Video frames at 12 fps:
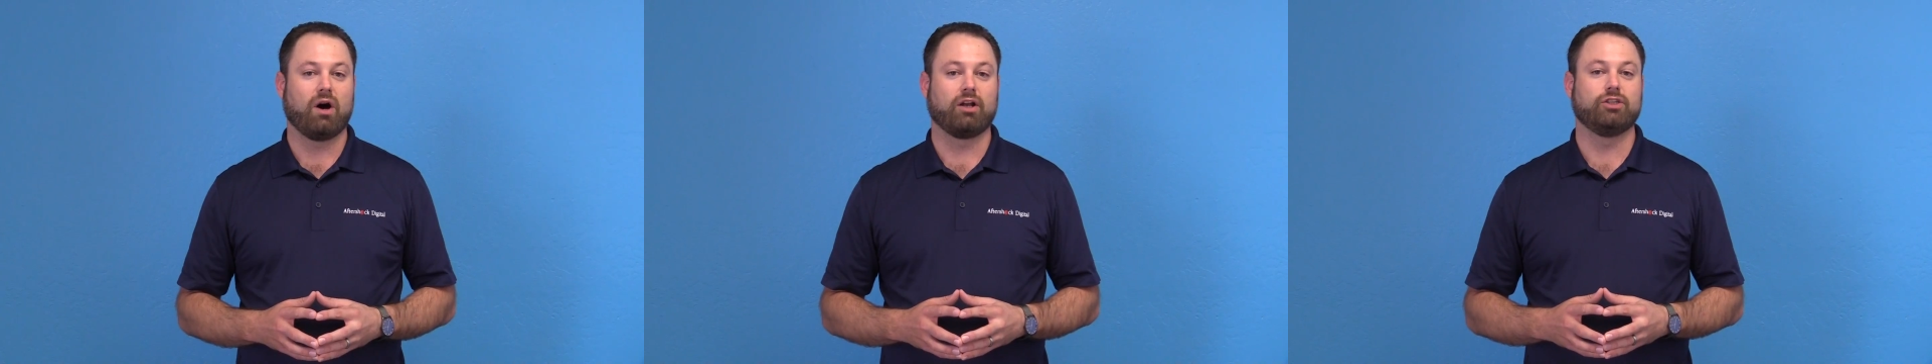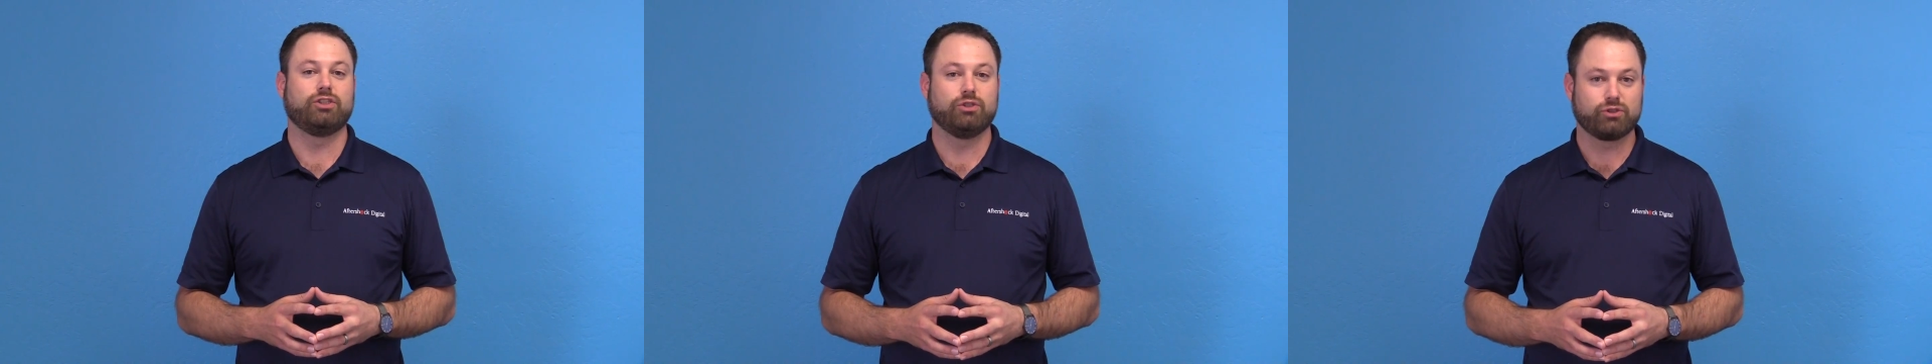
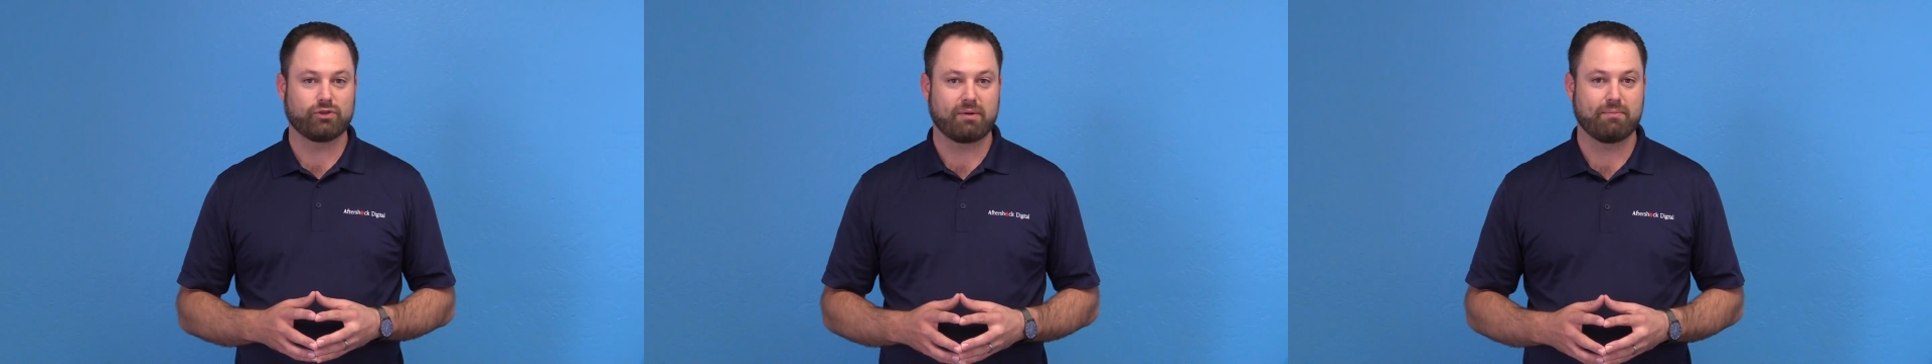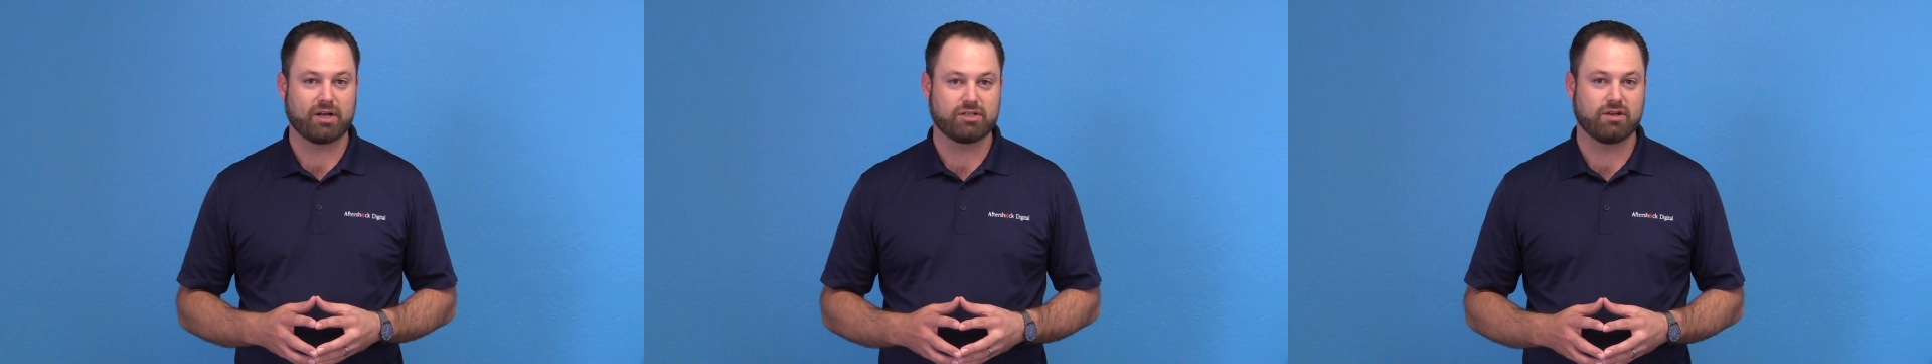on a
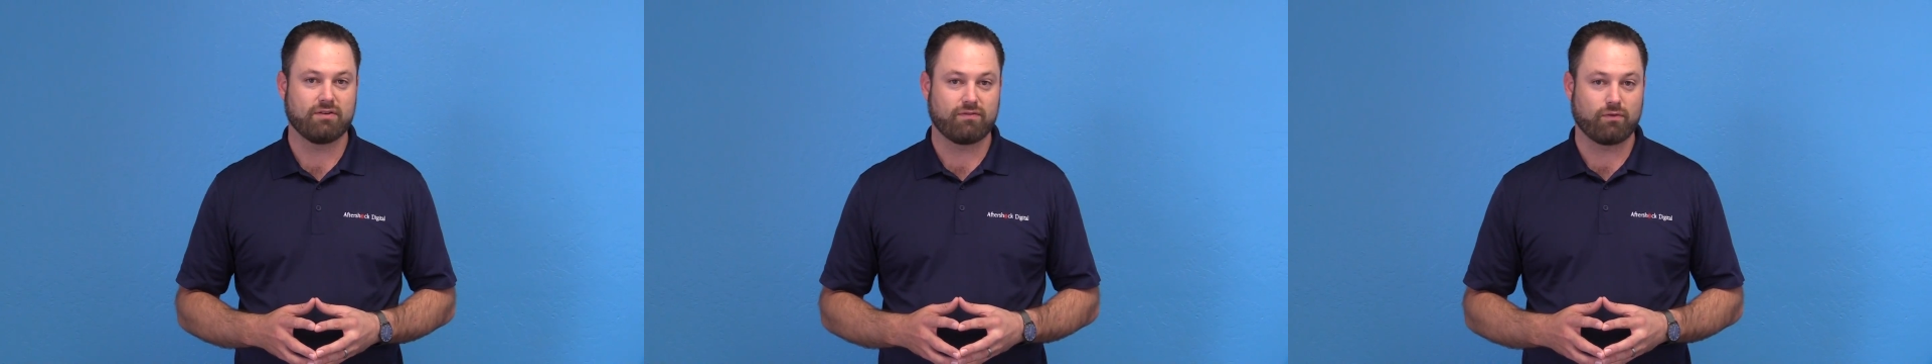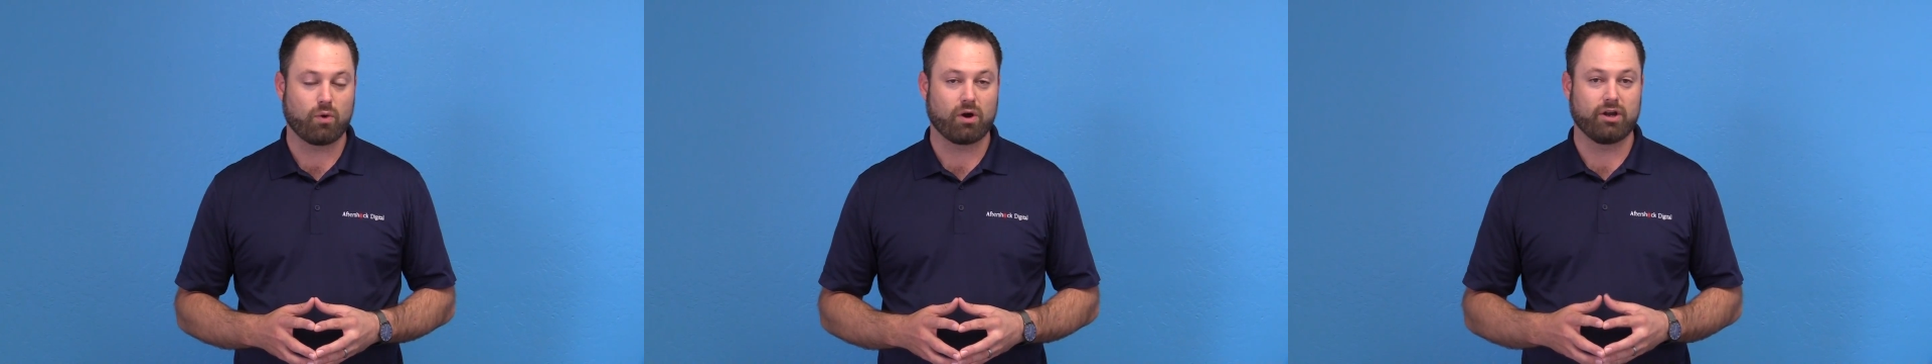shoestring budget
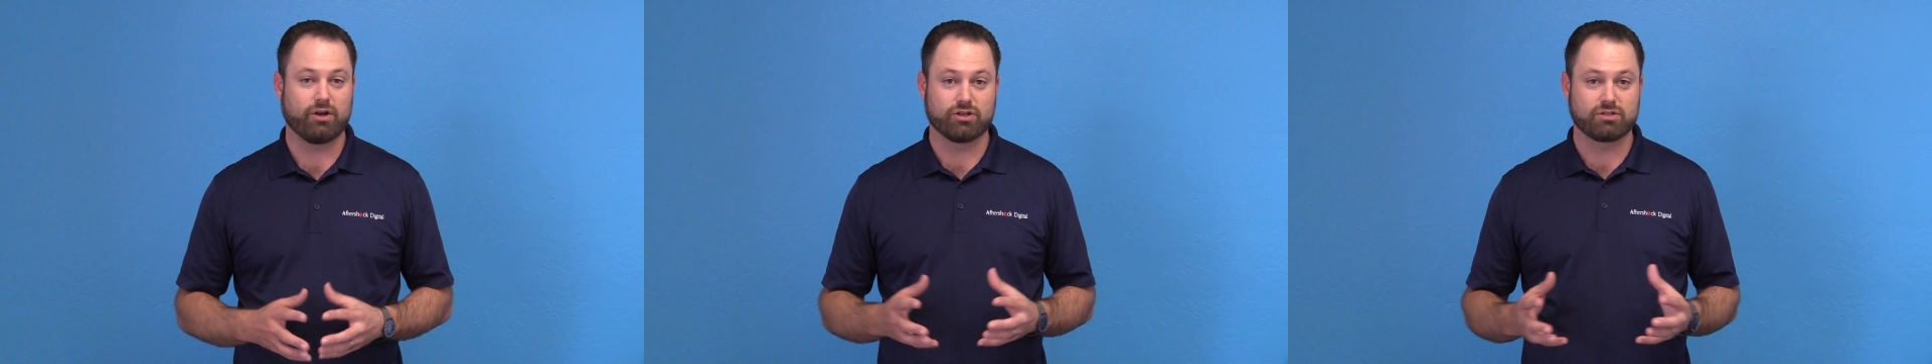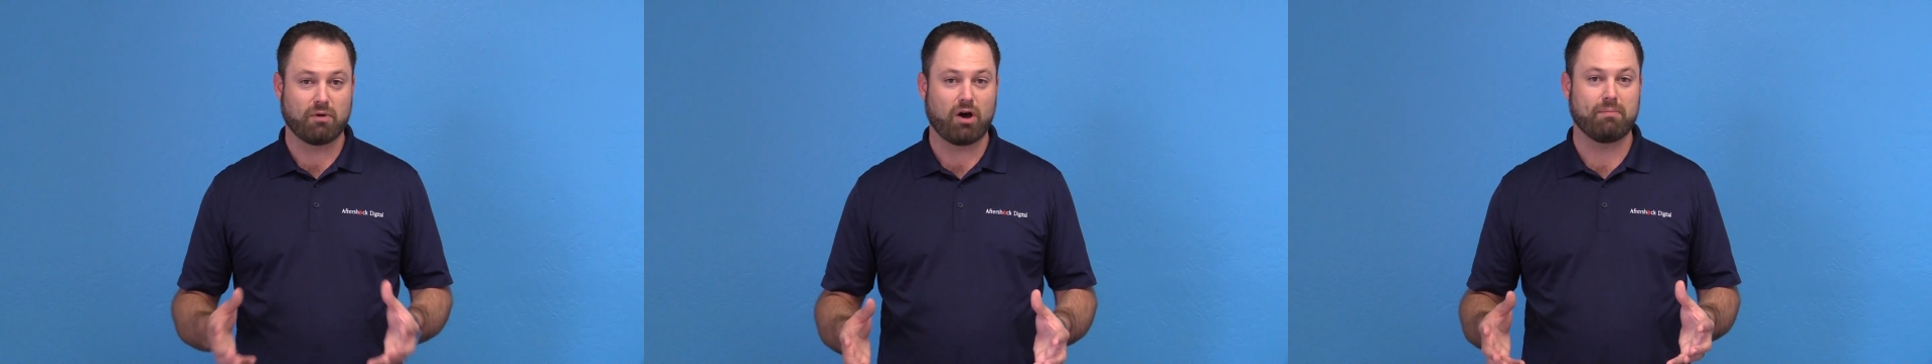for your
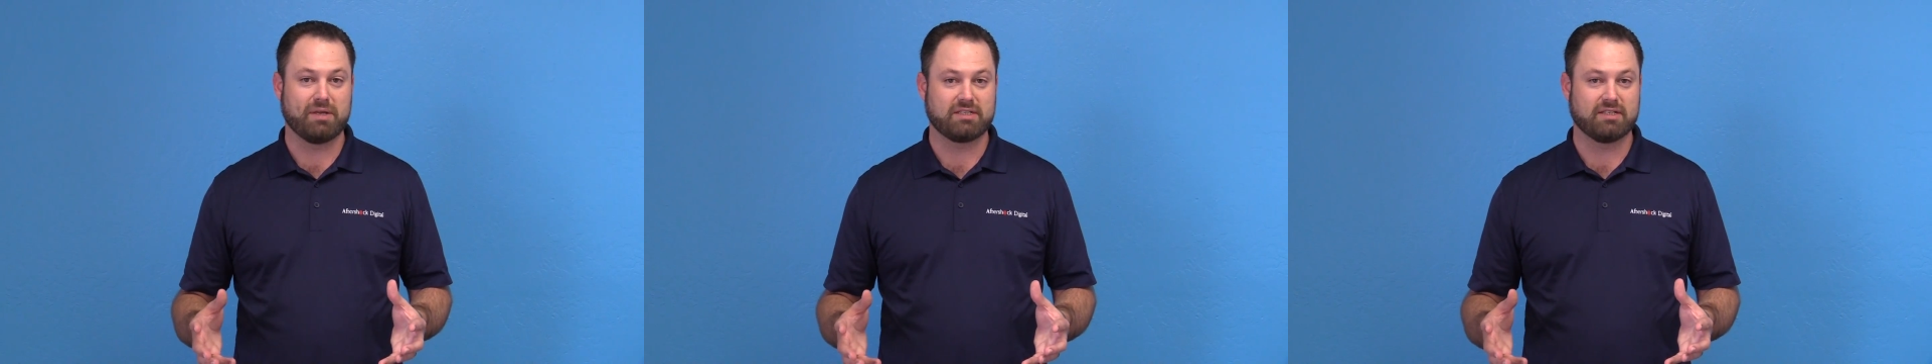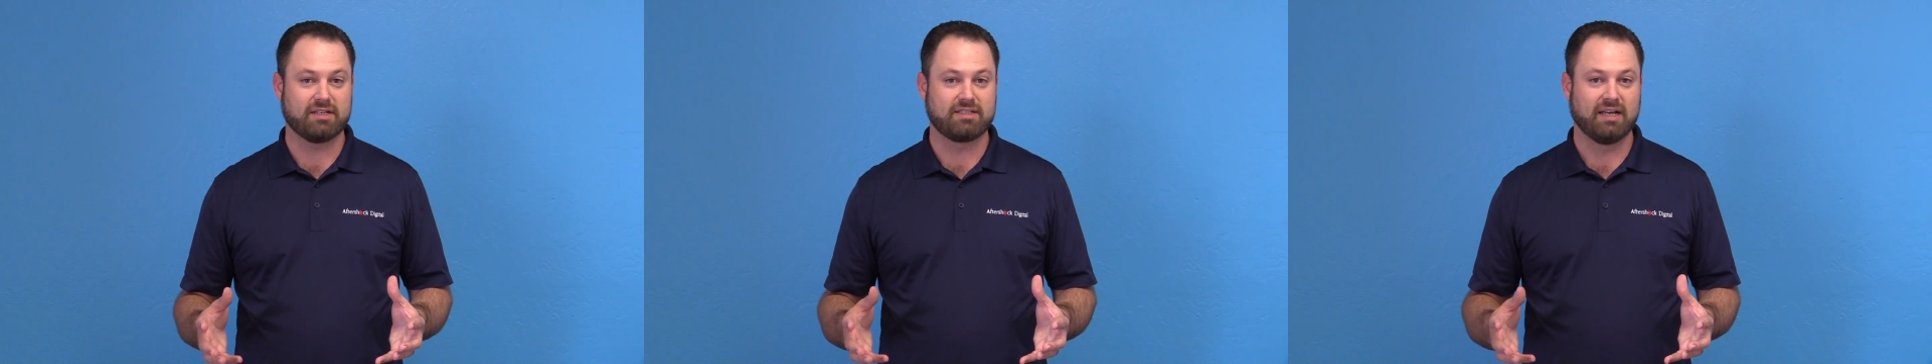small
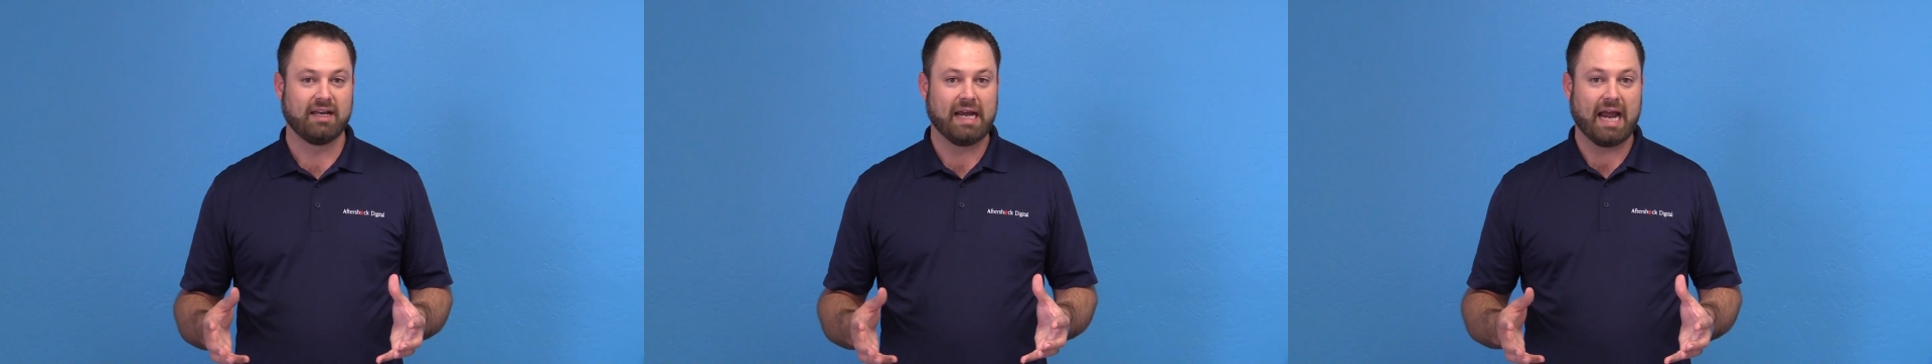business.